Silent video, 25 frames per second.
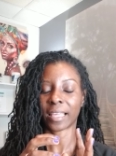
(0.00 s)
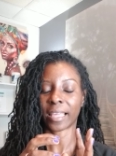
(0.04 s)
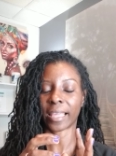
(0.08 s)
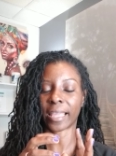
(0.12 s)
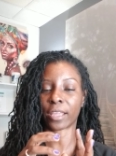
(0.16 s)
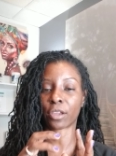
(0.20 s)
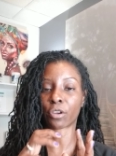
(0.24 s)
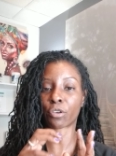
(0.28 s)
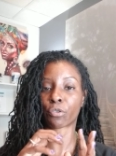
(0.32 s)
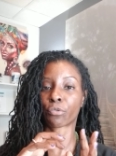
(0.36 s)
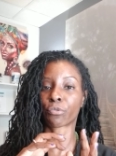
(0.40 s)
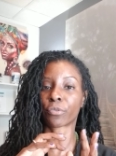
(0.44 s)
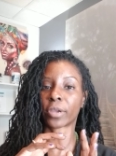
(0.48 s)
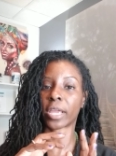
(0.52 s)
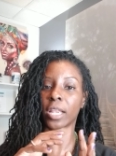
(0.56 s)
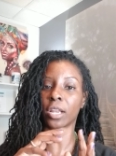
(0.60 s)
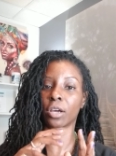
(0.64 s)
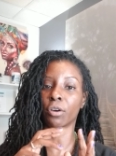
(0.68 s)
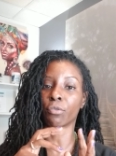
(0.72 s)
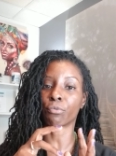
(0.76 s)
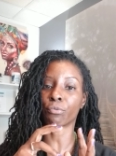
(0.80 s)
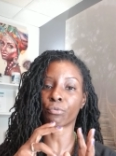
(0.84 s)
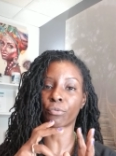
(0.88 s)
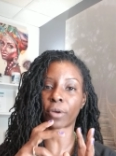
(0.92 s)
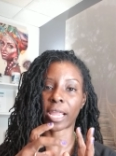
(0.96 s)
and create
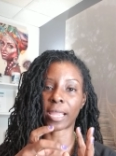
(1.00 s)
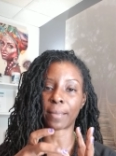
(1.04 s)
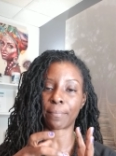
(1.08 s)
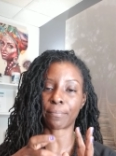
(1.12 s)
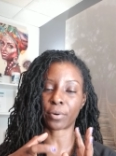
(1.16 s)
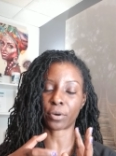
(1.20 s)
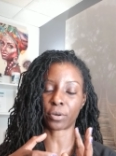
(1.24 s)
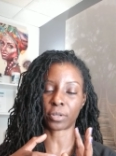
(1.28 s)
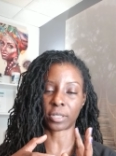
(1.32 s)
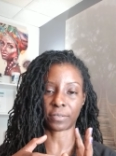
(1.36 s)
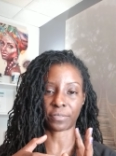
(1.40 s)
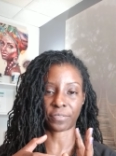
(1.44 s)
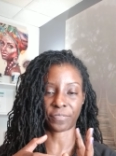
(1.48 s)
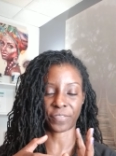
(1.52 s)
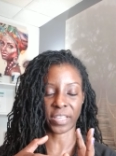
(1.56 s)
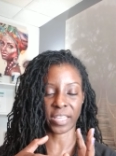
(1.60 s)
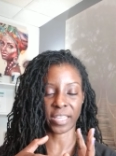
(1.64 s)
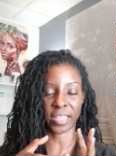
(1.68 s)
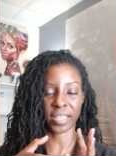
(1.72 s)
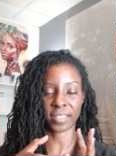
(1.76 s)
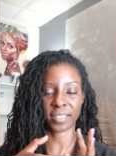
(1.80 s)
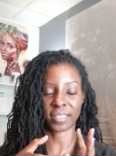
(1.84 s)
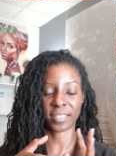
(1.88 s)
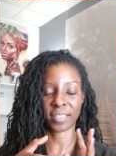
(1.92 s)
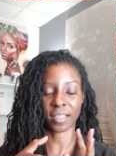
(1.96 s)
a rainbow
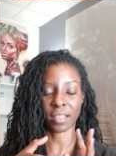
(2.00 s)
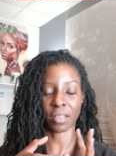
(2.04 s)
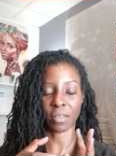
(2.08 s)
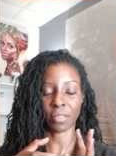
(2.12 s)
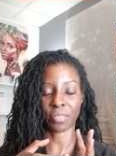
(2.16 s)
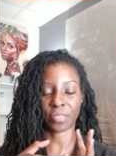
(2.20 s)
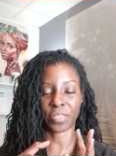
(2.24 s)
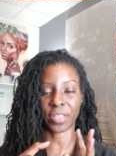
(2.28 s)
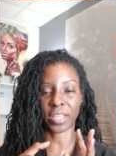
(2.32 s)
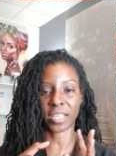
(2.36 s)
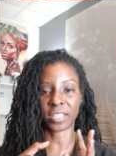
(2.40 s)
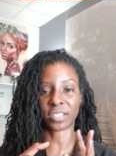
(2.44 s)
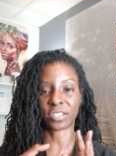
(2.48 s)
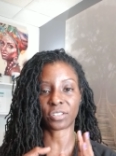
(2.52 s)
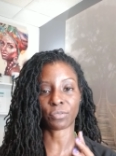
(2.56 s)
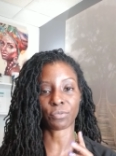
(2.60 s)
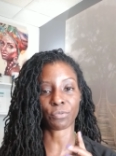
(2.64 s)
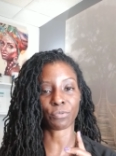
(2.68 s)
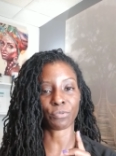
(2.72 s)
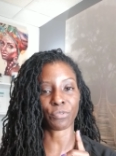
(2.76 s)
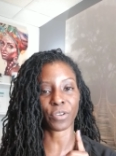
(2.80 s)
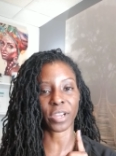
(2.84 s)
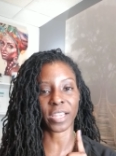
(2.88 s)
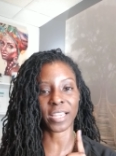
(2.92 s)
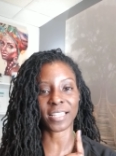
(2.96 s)
effect thus
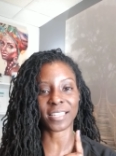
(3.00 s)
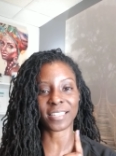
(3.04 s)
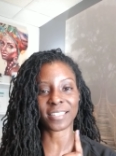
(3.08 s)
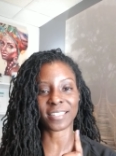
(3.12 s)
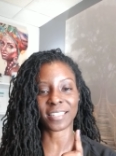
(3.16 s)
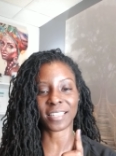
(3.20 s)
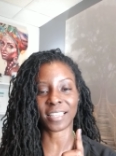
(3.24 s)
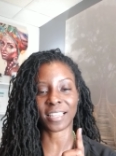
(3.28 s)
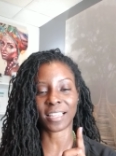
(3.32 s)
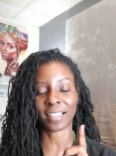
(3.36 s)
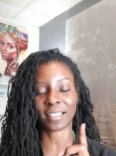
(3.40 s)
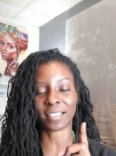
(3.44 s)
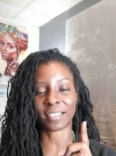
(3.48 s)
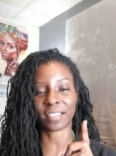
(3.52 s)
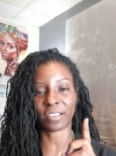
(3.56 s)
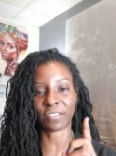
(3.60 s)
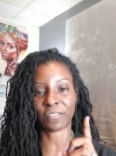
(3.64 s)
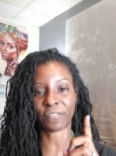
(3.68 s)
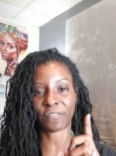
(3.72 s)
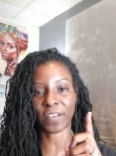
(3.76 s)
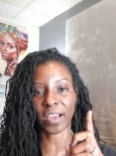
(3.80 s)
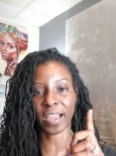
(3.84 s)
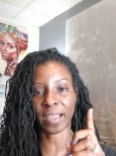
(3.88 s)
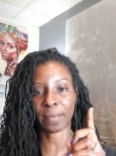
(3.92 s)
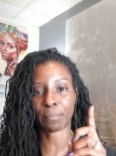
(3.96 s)
raising the
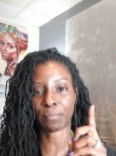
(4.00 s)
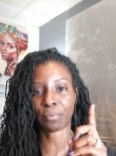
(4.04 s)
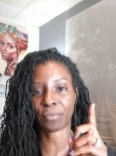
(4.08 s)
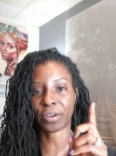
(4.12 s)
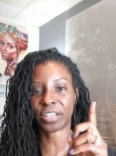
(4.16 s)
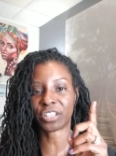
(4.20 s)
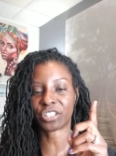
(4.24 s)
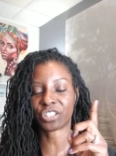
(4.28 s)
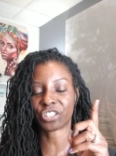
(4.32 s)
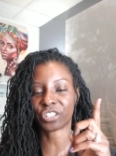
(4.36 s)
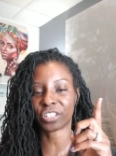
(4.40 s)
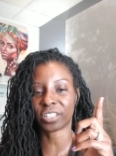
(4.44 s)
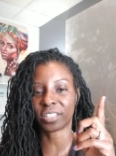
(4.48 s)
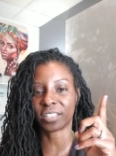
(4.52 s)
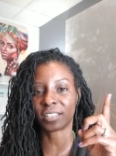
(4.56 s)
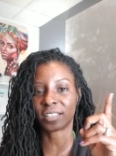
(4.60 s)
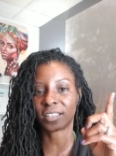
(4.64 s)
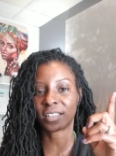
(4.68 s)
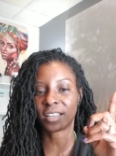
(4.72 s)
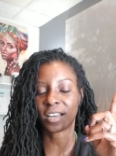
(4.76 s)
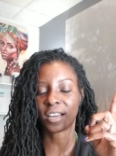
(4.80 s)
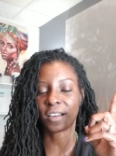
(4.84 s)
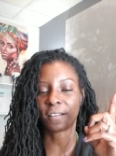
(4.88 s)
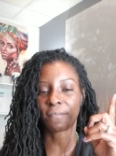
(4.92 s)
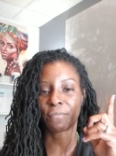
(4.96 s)

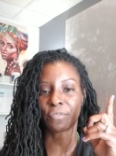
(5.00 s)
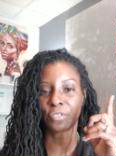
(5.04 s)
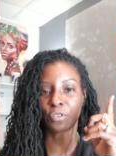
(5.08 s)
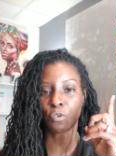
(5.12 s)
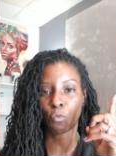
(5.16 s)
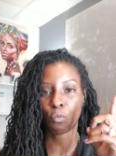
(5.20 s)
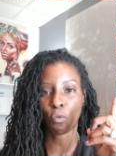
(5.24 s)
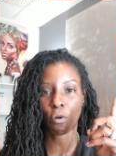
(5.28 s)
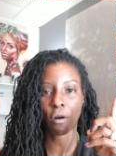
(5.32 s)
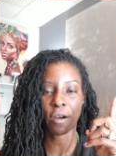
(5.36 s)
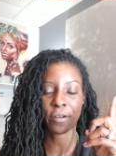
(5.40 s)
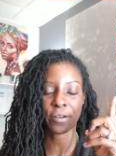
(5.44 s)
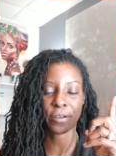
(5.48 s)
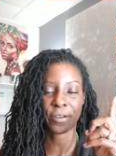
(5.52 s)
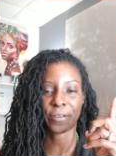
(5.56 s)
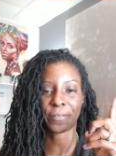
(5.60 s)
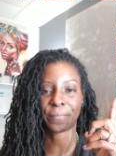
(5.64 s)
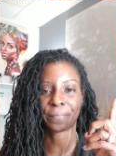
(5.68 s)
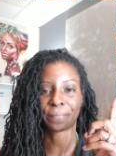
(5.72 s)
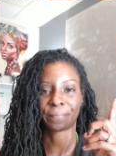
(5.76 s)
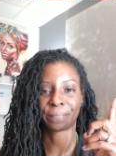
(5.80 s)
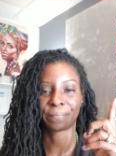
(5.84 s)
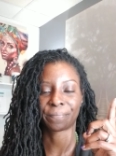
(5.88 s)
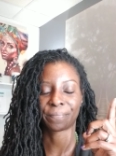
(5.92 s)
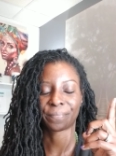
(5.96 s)
vibration of the water.
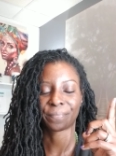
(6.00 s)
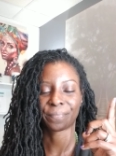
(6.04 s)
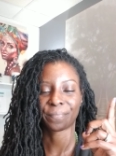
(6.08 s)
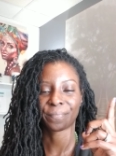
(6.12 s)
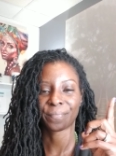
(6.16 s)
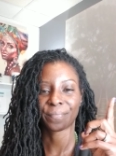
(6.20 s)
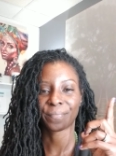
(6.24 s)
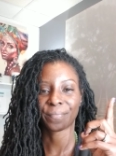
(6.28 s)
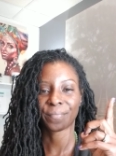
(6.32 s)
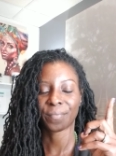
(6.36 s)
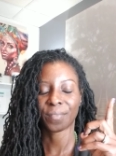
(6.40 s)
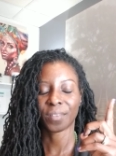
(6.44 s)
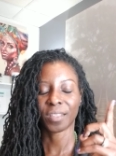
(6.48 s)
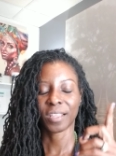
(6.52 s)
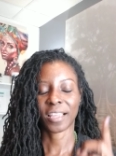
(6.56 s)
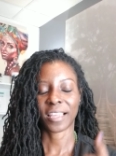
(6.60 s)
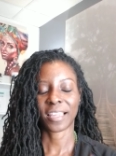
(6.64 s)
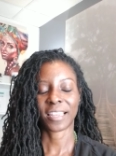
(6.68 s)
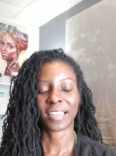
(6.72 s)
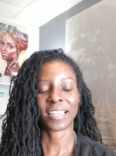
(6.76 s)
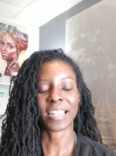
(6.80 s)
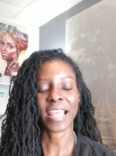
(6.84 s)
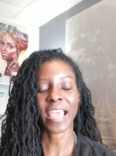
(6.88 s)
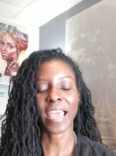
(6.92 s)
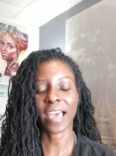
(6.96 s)

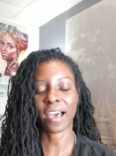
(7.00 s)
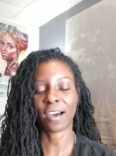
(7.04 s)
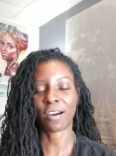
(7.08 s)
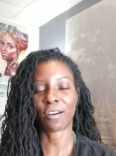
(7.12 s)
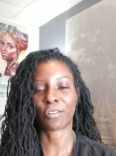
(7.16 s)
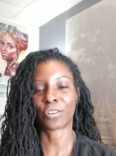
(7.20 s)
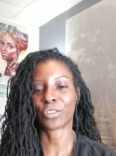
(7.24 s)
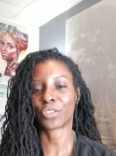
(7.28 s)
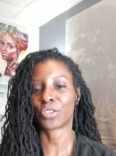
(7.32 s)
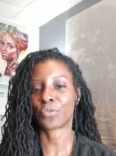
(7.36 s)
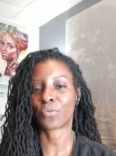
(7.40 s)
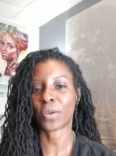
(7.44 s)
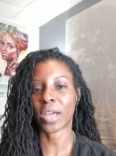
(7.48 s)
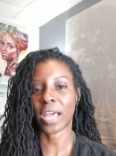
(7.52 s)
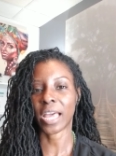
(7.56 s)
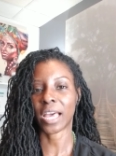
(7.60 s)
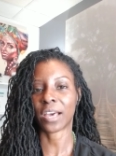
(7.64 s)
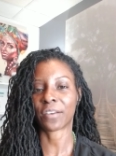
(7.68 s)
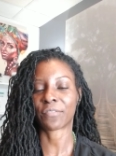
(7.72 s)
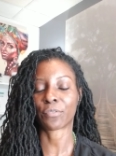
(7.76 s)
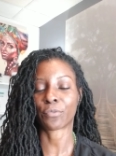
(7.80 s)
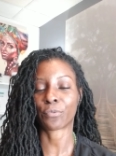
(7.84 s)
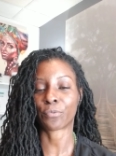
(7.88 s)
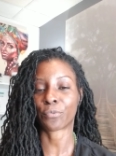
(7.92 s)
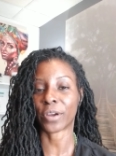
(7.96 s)
Now you
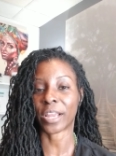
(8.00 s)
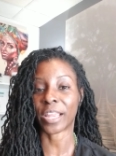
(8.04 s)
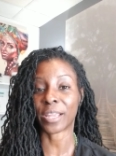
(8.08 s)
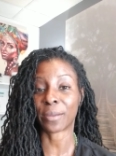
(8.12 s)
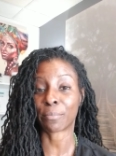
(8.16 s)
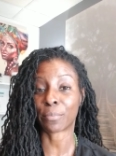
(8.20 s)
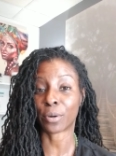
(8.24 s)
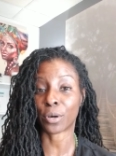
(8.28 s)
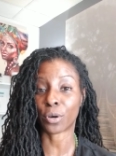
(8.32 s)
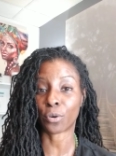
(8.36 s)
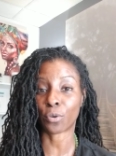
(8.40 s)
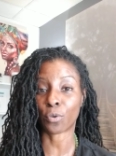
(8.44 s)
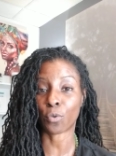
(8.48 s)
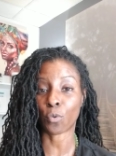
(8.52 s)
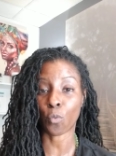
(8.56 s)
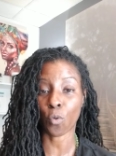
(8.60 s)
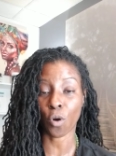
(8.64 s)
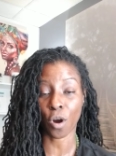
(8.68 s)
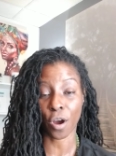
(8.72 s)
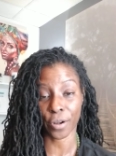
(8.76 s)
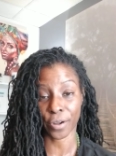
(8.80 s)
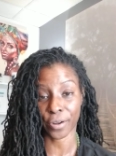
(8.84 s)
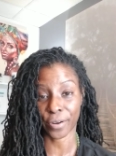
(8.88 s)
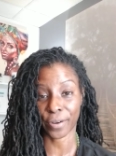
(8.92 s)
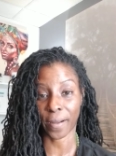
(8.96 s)
have rainbow
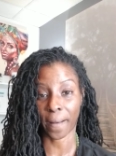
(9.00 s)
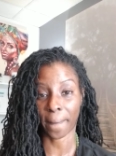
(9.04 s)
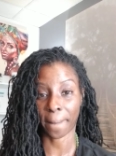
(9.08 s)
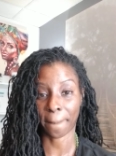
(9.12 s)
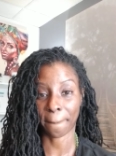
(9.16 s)
water,